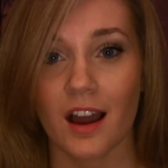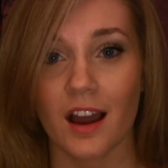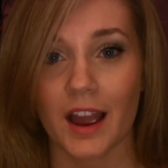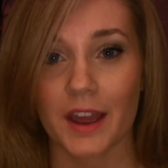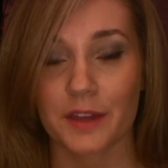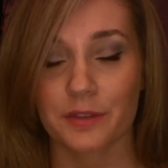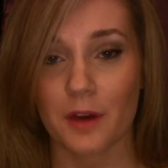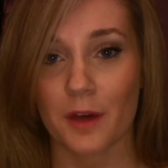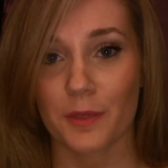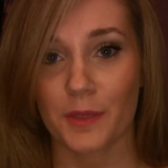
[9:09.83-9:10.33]

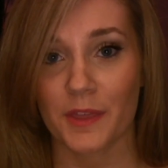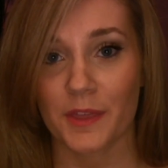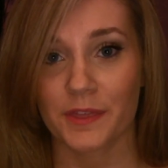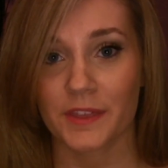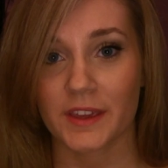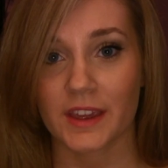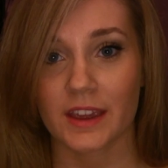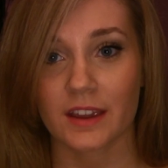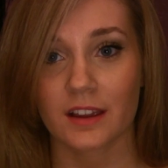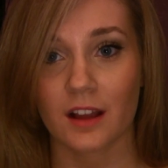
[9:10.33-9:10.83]
I thought that
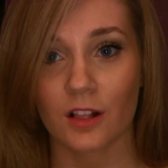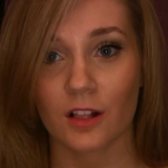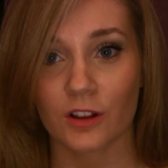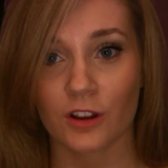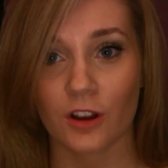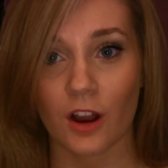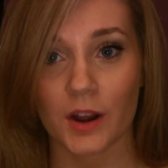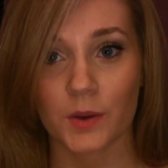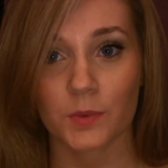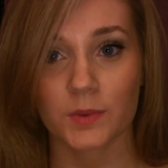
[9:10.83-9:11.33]
the color
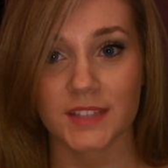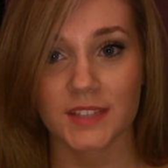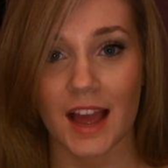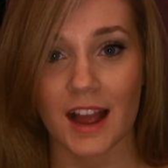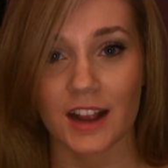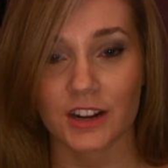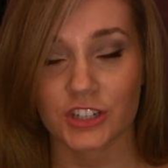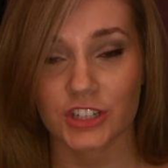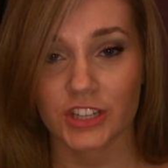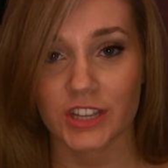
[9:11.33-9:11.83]
guard was
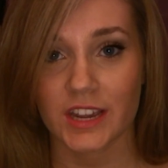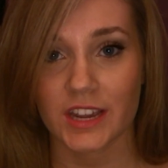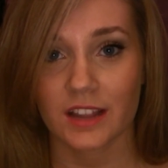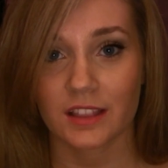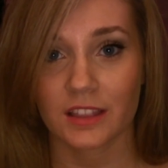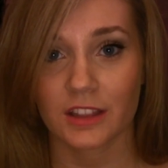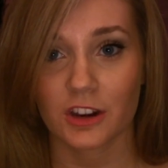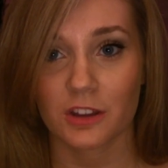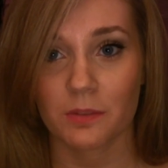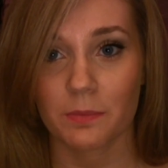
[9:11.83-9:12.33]
actually a
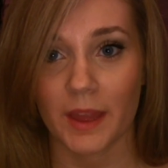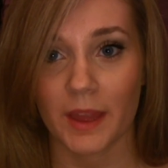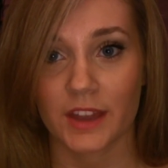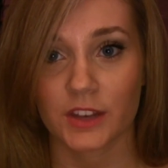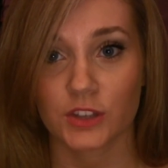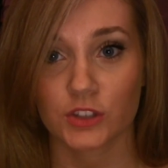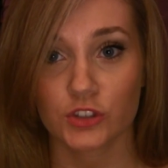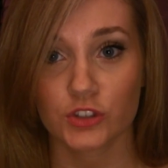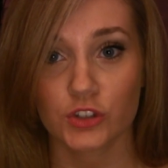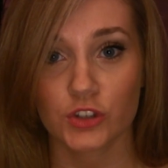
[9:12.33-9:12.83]
little bit
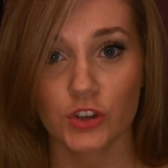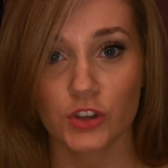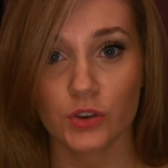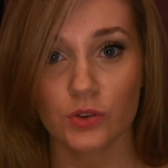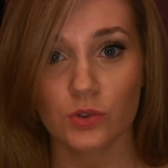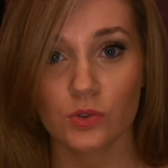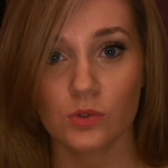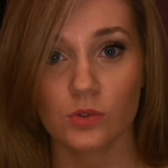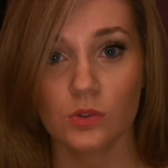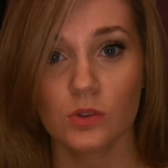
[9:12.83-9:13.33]

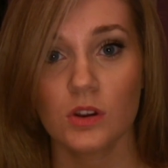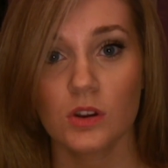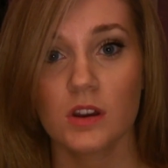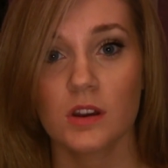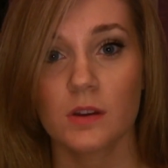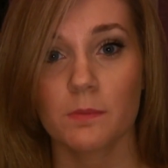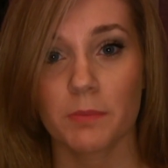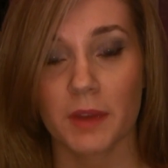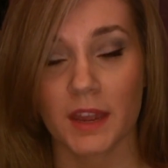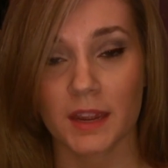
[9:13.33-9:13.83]
too
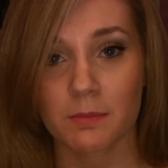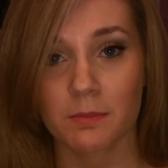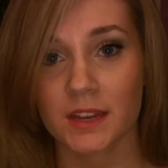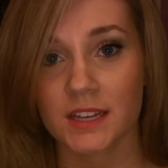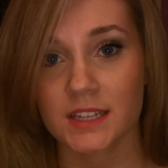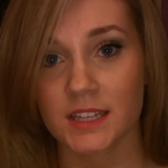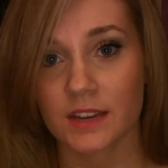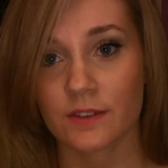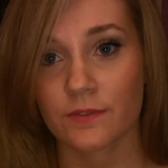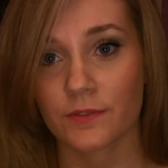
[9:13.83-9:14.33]

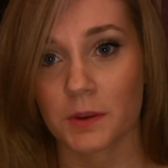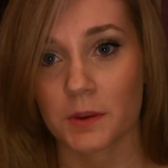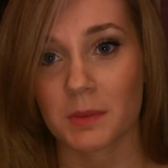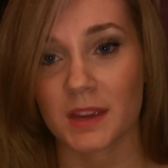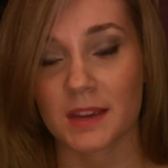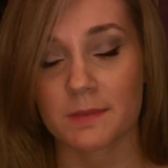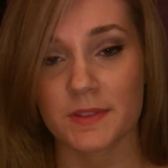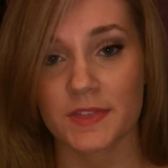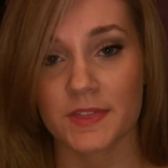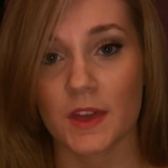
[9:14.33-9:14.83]
pigmented for
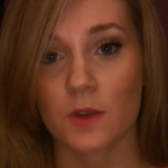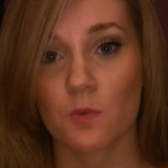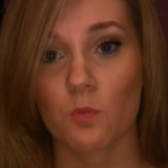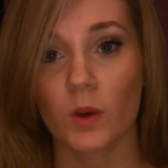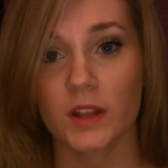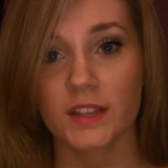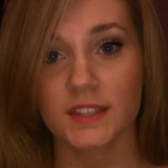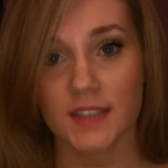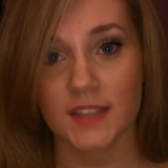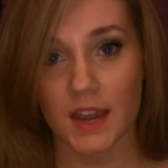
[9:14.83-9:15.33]
me, but then
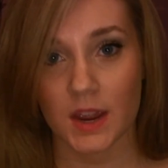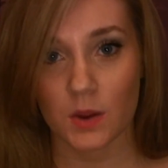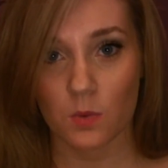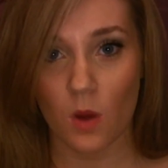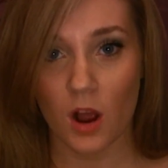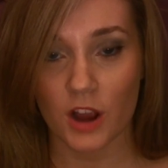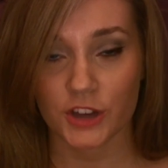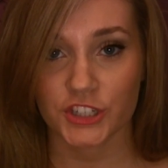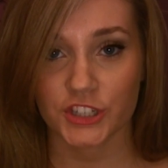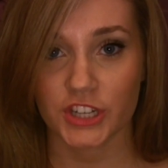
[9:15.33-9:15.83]
once I
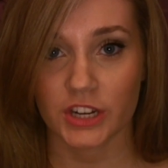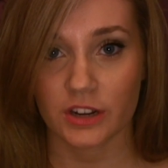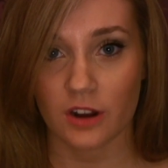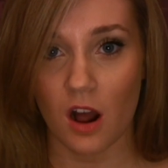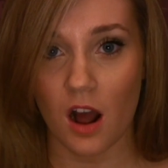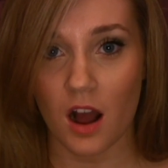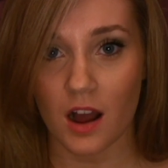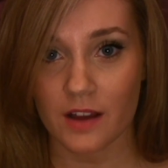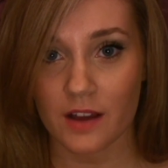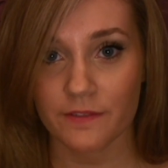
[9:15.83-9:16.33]
washed it
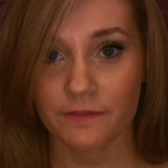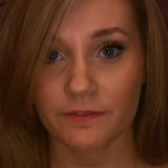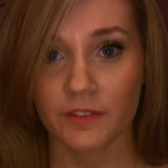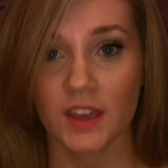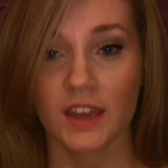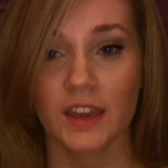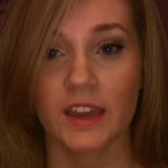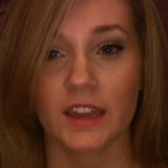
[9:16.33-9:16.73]
off,